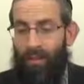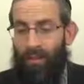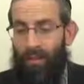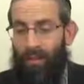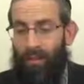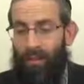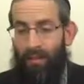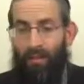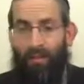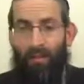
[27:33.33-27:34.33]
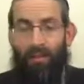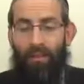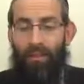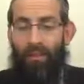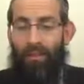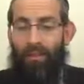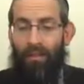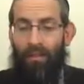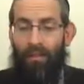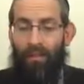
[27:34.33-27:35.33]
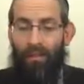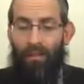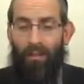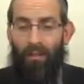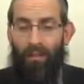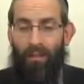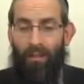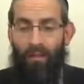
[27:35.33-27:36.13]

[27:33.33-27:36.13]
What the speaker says: Nobody speaks.